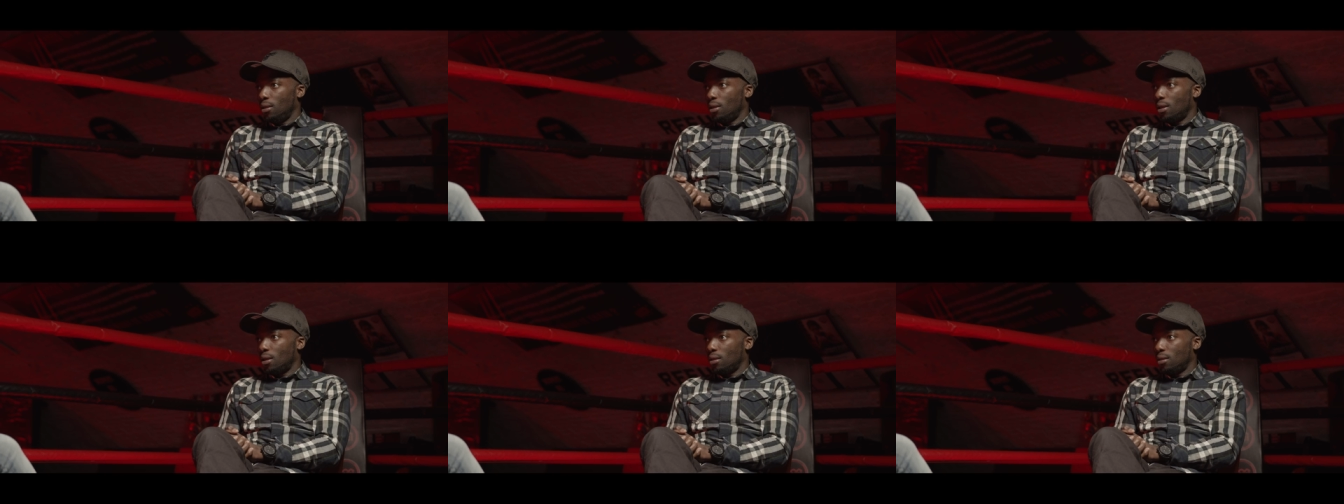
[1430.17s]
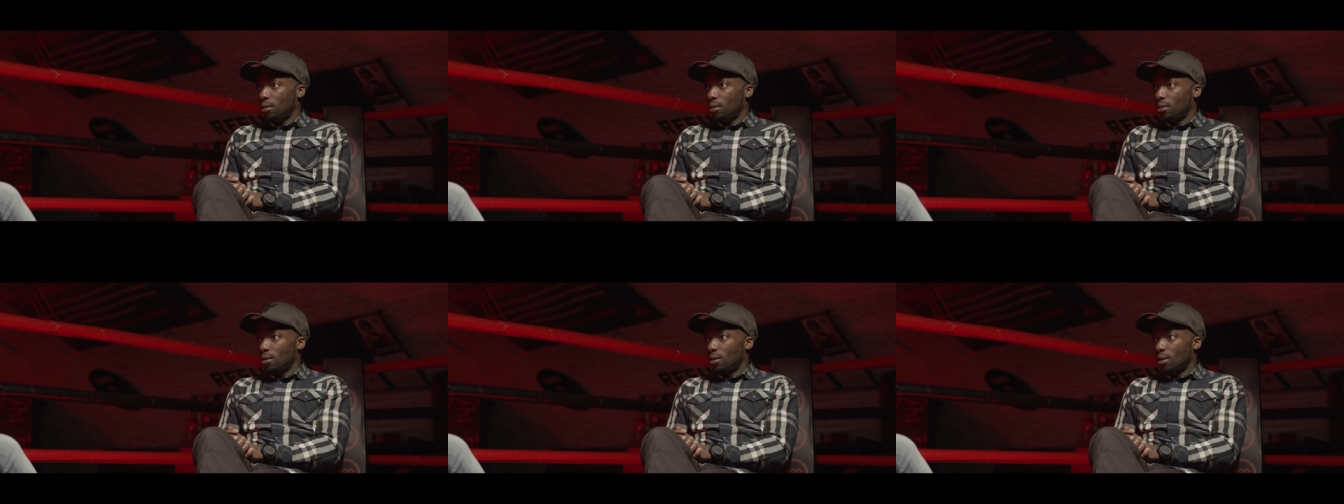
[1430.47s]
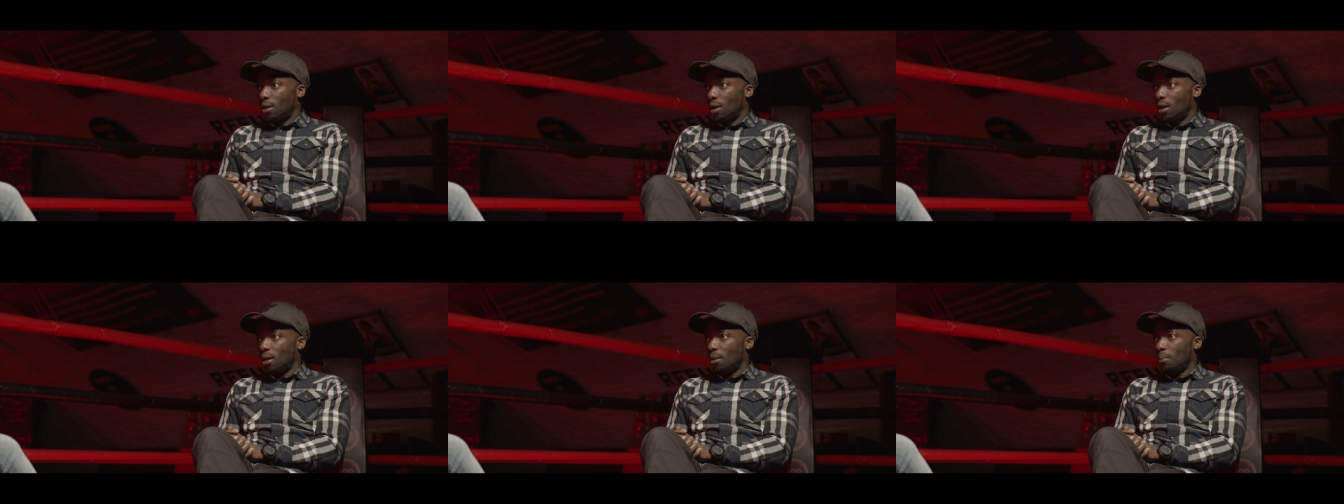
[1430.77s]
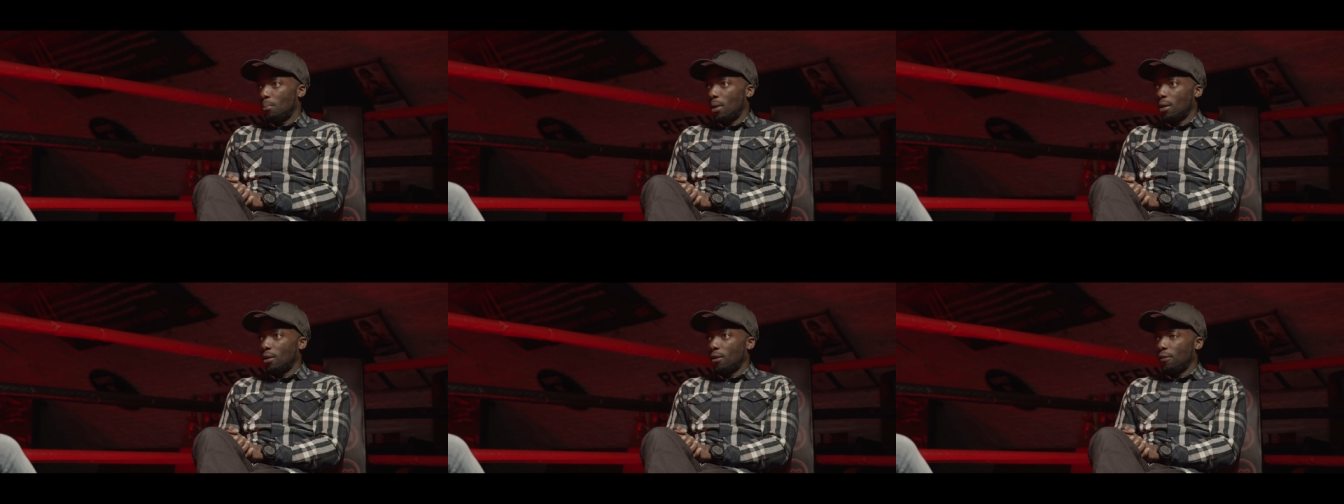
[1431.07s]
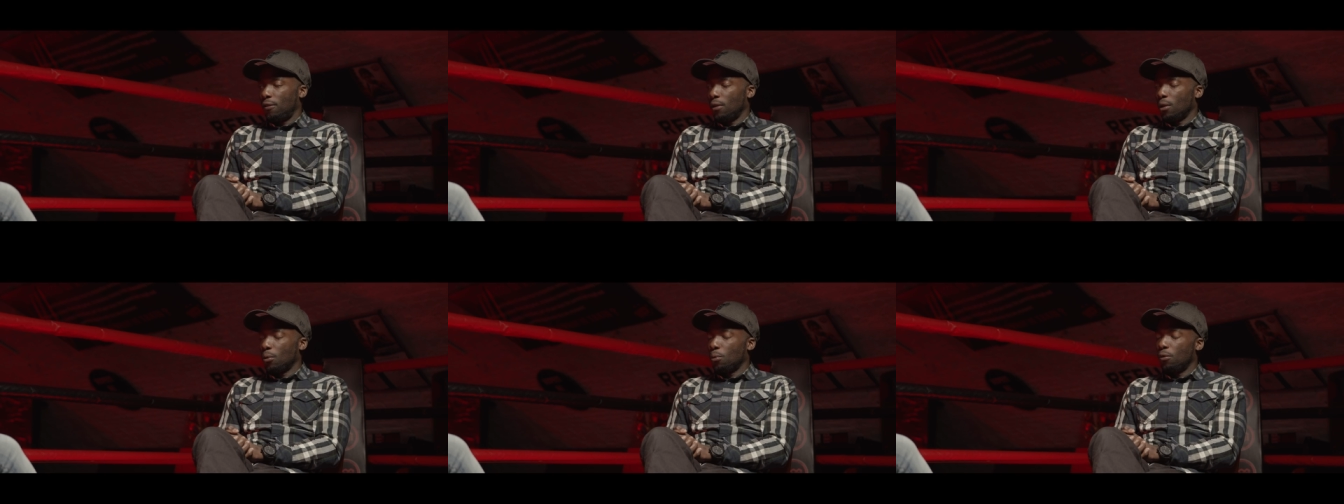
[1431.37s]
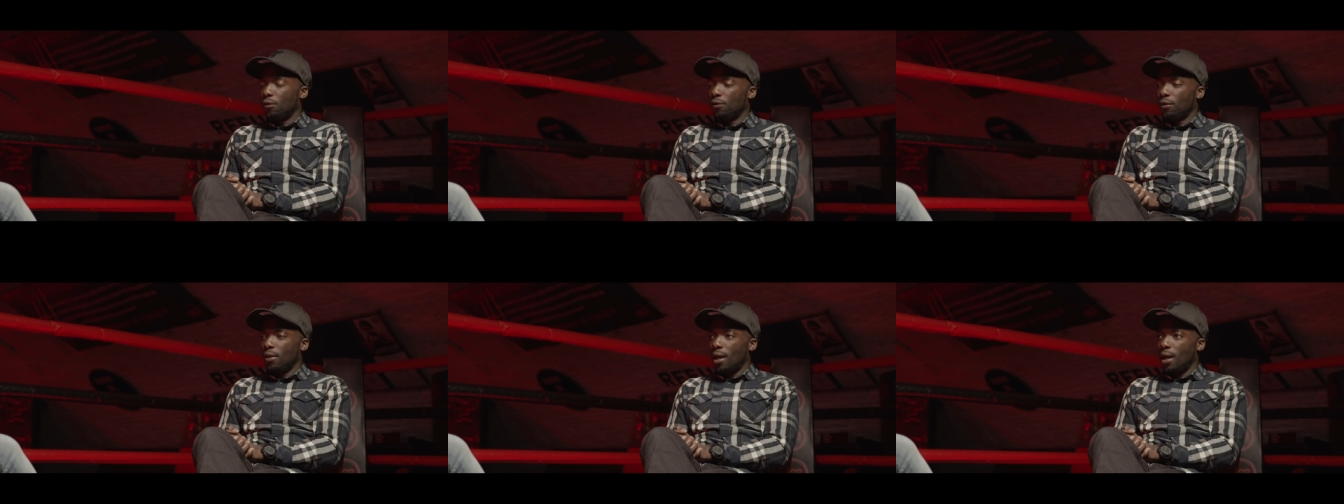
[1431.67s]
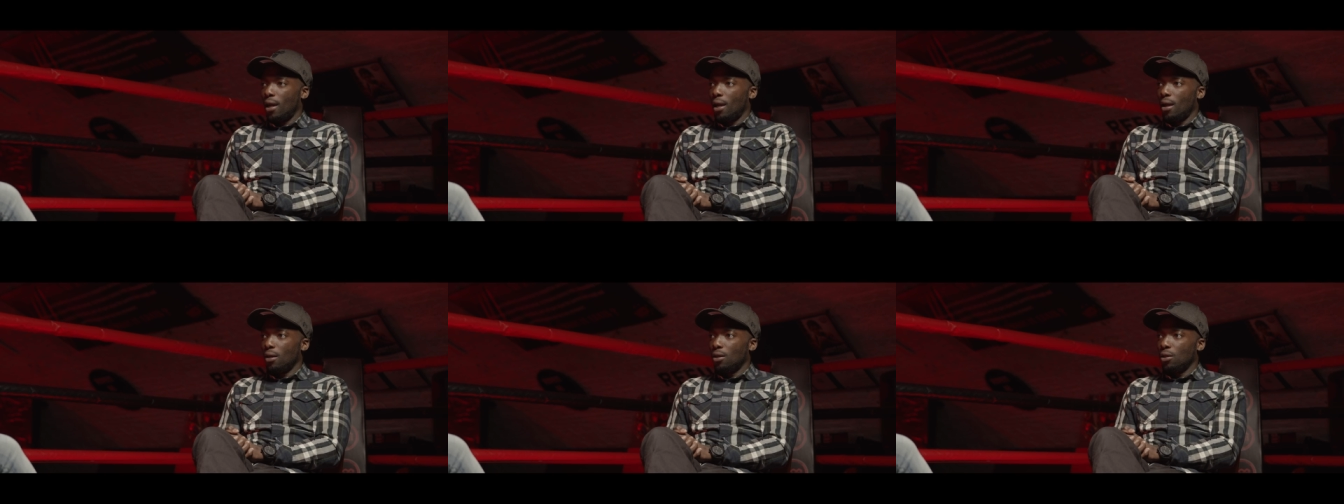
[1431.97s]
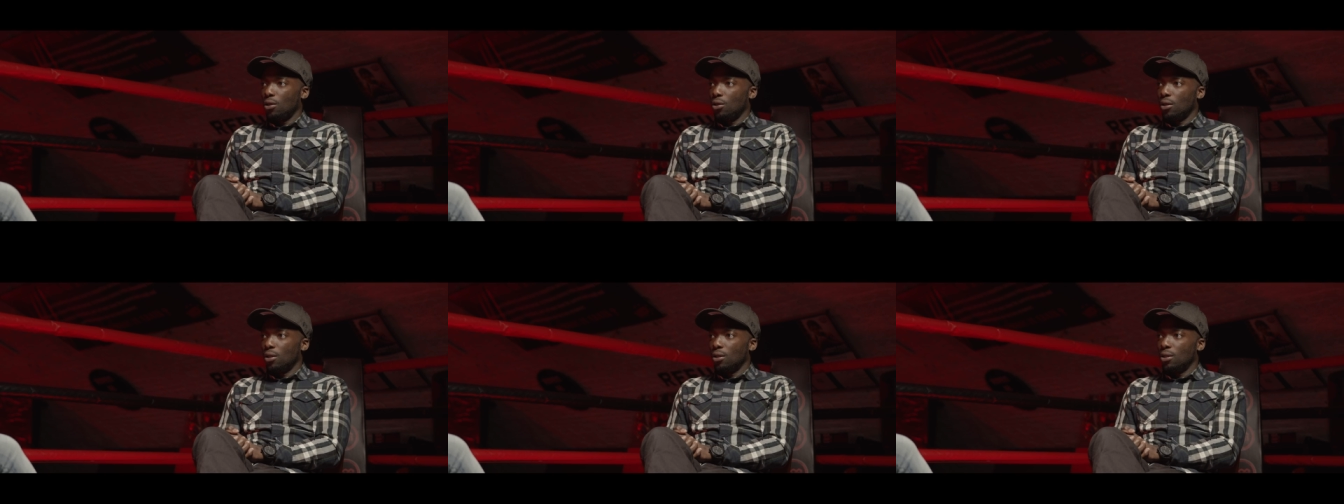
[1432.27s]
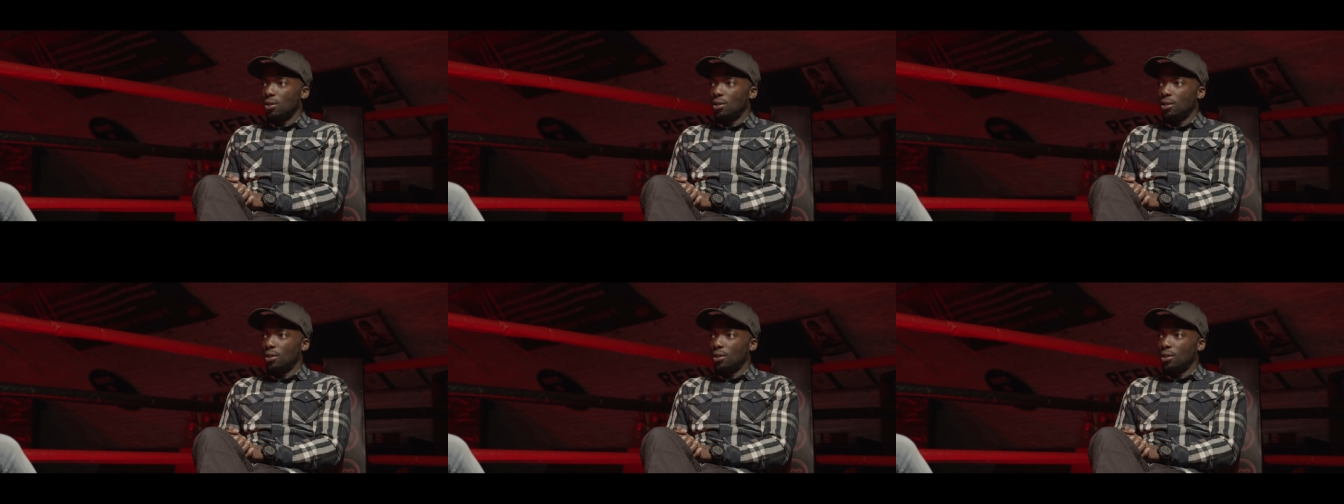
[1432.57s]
Yes. And I think with that, you can